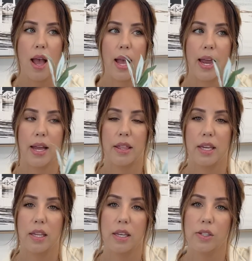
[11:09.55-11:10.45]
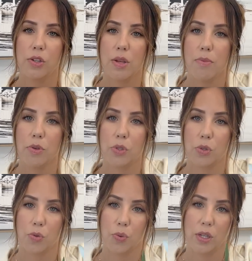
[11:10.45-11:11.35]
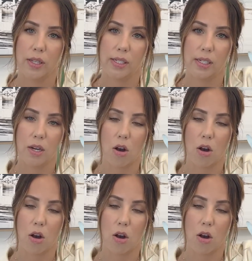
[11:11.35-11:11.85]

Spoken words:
And I think these are the most realistic